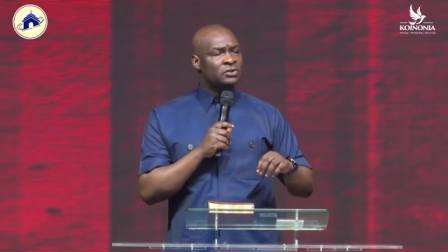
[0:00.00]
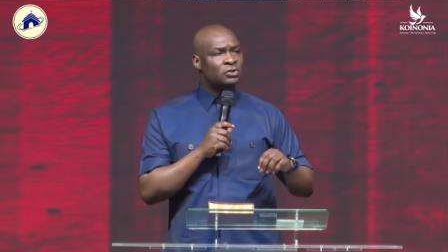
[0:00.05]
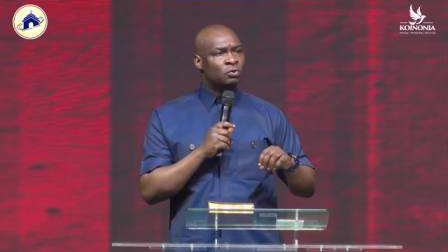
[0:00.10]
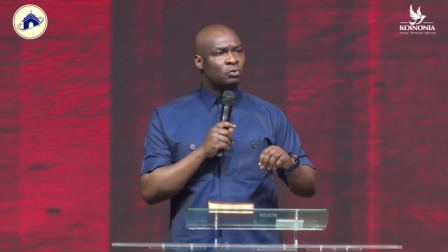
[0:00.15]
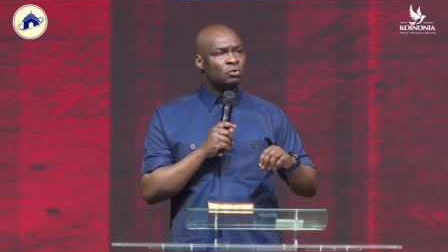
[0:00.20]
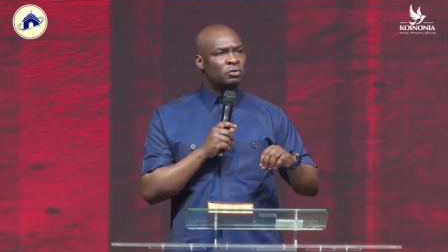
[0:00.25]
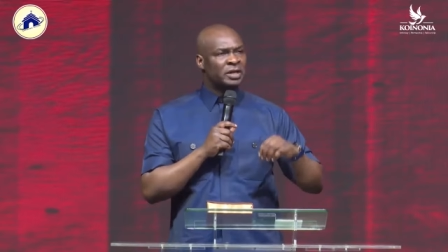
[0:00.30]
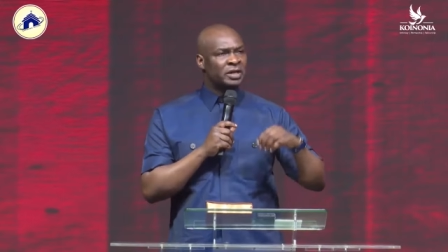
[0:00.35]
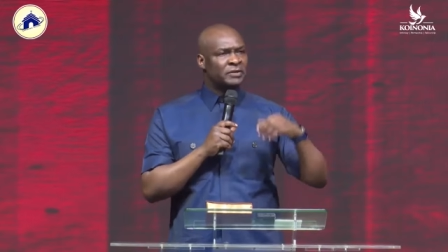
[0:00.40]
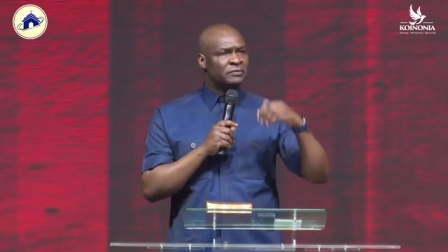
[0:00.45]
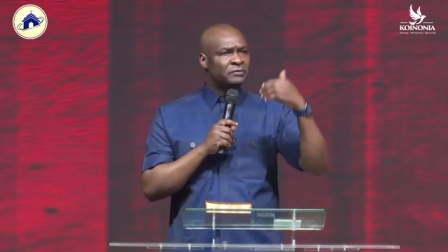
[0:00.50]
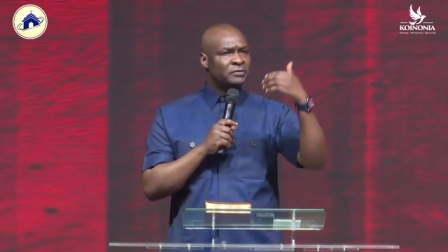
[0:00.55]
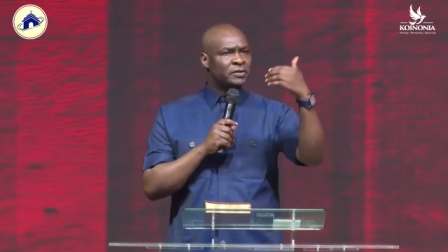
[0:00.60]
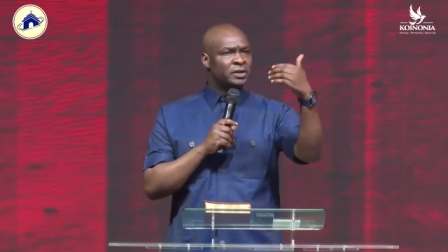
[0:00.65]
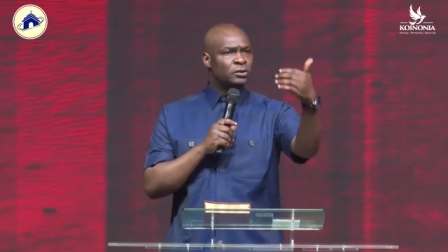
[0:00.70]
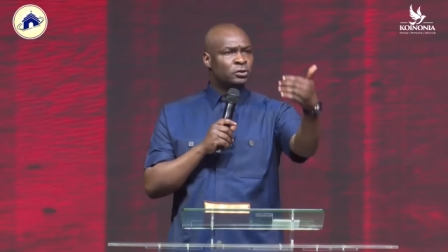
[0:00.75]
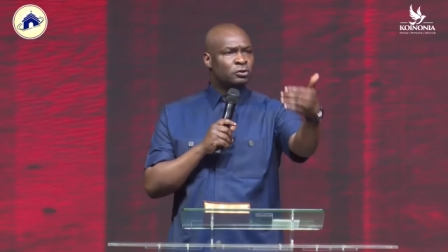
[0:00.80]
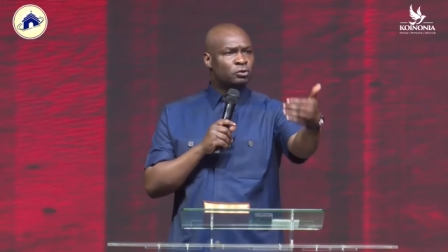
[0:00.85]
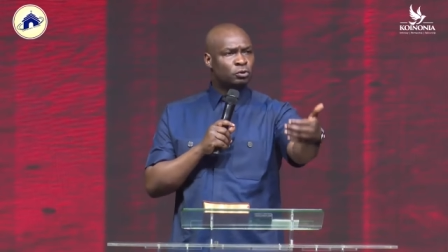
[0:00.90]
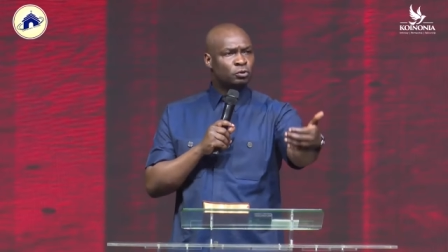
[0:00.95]
to
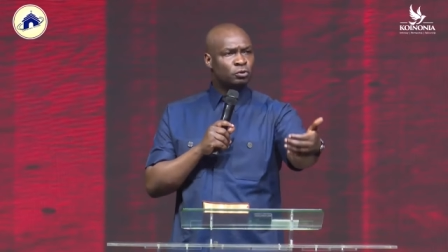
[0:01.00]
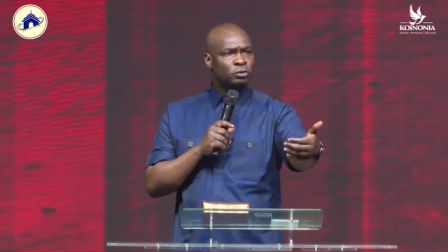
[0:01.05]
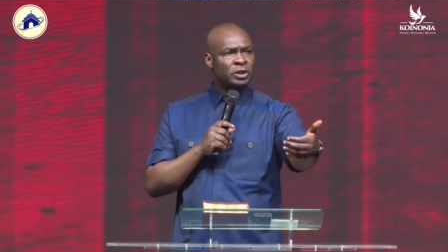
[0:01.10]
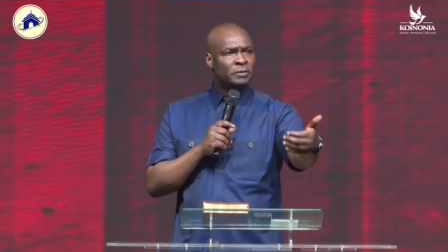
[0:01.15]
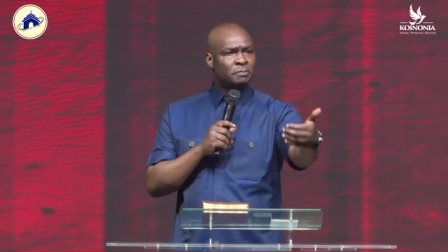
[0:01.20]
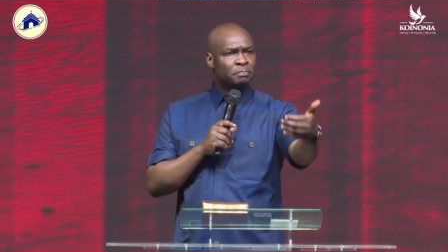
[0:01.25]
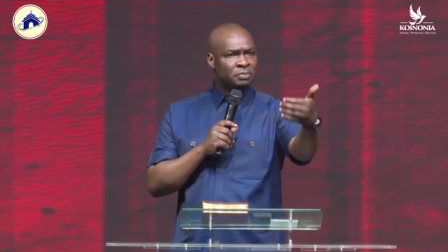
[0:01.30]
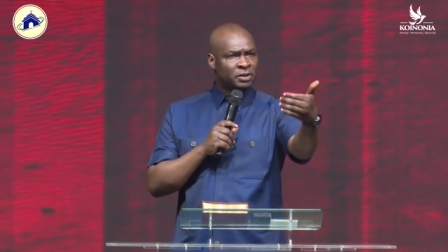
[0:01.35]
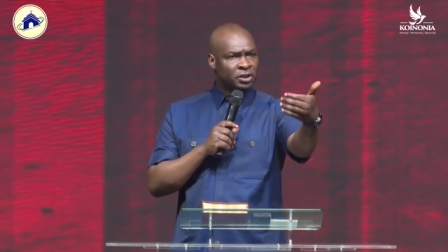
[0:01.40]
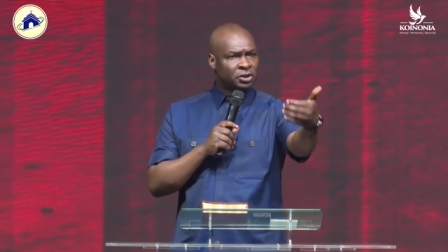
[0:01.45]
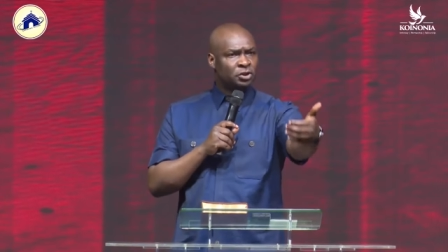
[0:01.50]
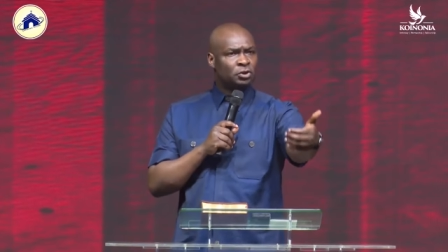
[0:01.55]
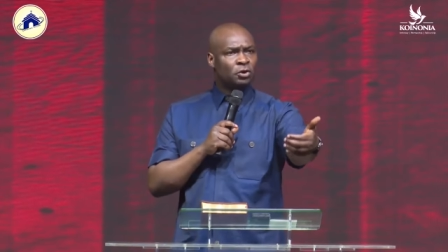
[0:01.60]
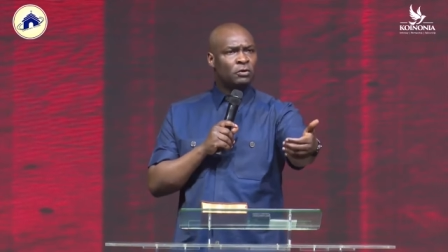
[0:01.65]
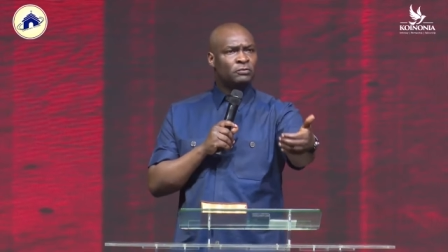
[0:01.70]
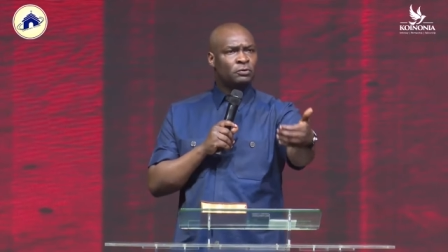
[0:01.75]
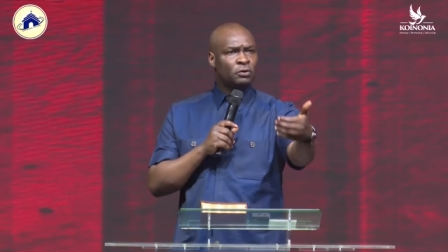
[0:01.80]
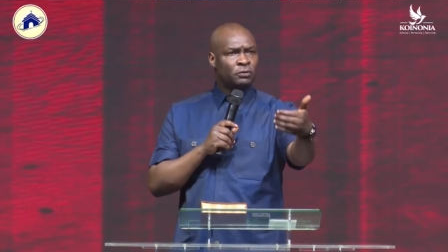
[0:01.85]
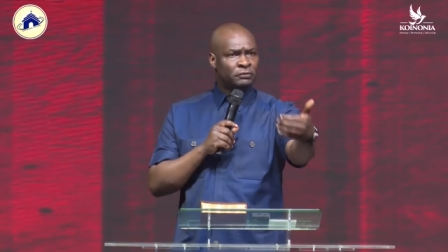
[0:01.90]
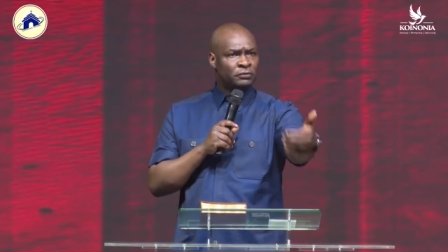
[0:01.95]
reveal to you the picture
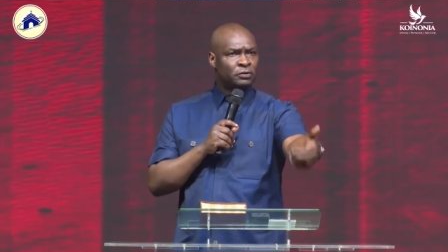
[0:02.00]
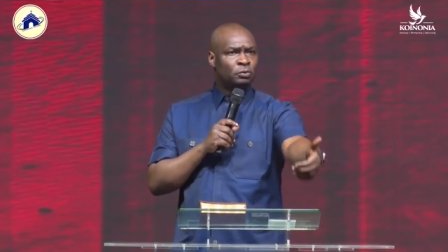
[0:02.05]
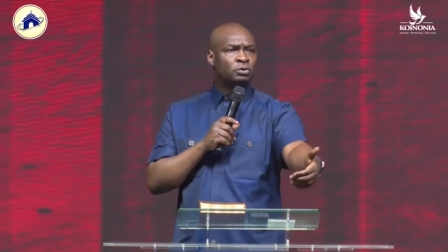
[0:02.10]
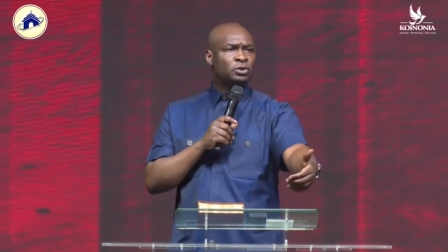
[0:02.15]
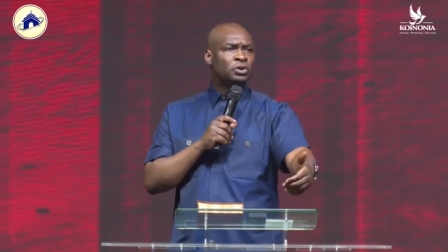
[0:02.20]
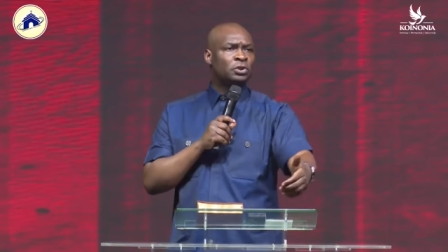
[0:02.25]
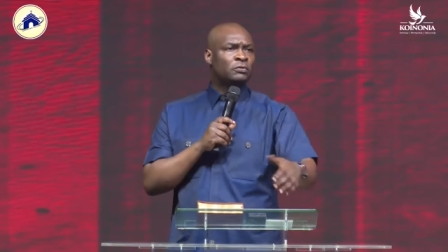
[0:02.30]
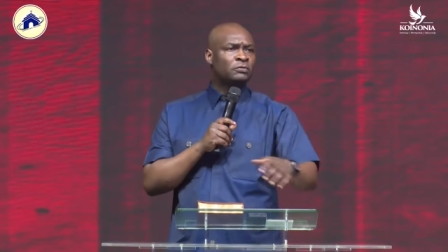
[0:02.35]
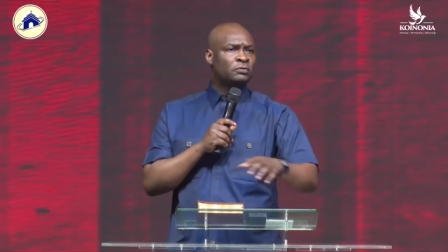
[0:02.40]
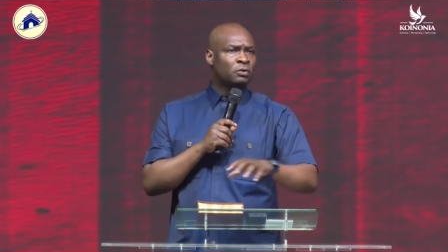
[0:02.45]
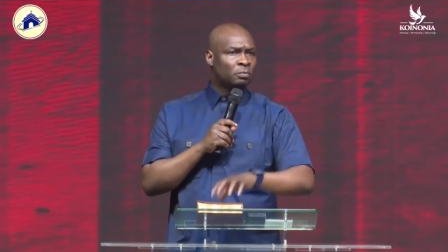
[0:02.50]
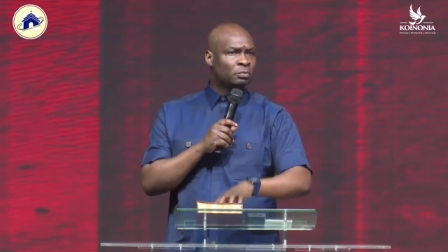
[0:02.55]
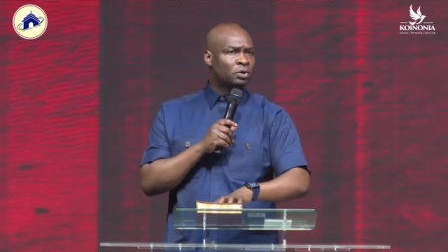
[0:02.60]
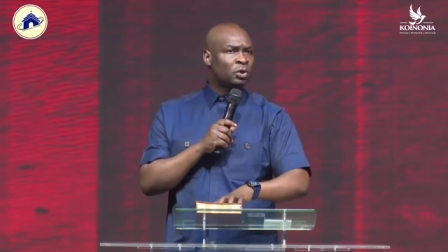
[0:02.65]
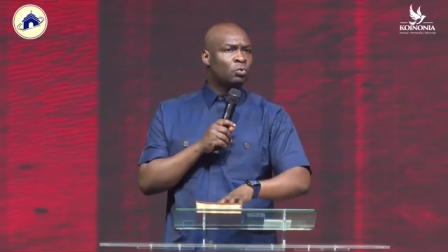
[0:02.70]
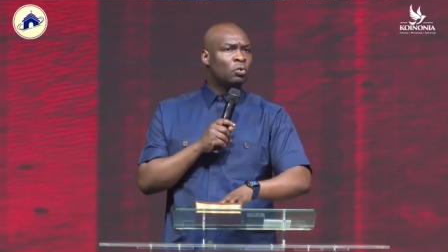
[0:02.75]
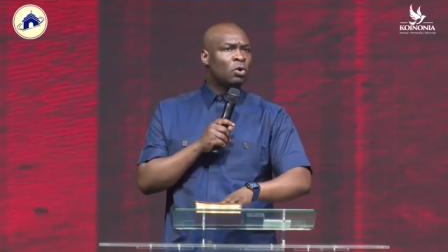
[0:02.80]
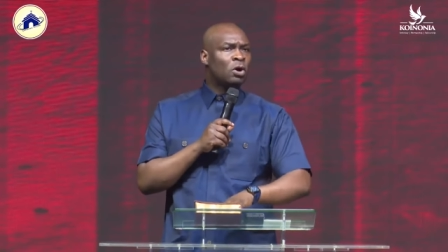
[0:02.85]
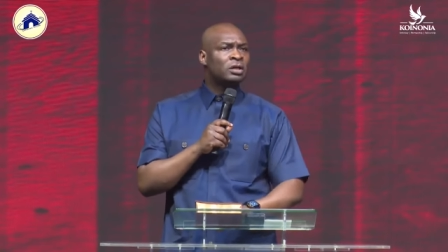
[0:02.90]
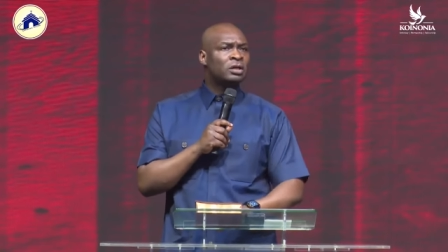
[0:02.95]
of your future from the
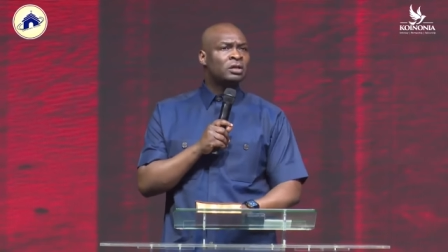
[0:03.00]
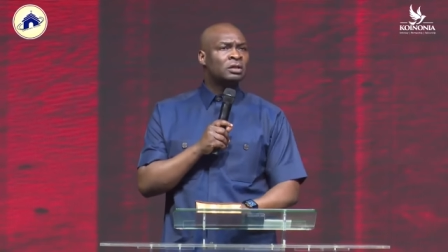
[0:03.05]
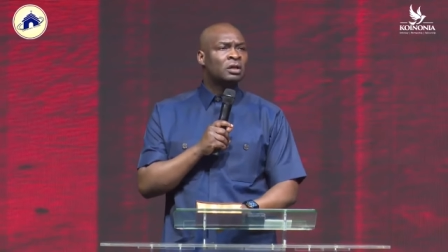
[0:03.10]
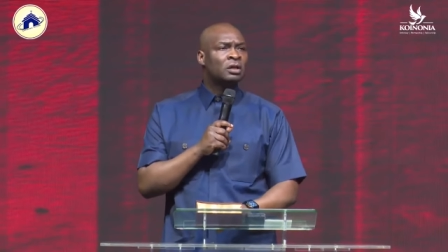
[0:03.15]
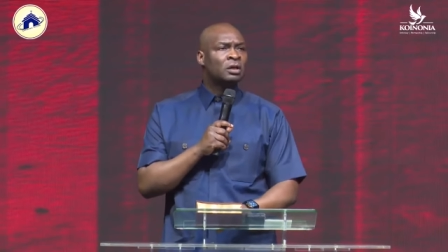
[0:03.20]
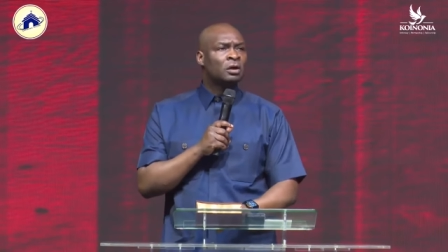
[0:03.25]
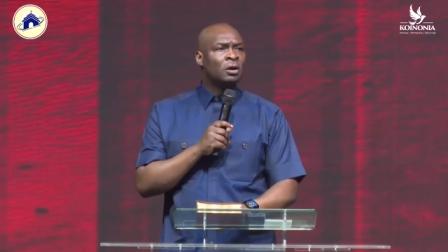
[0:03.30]
word,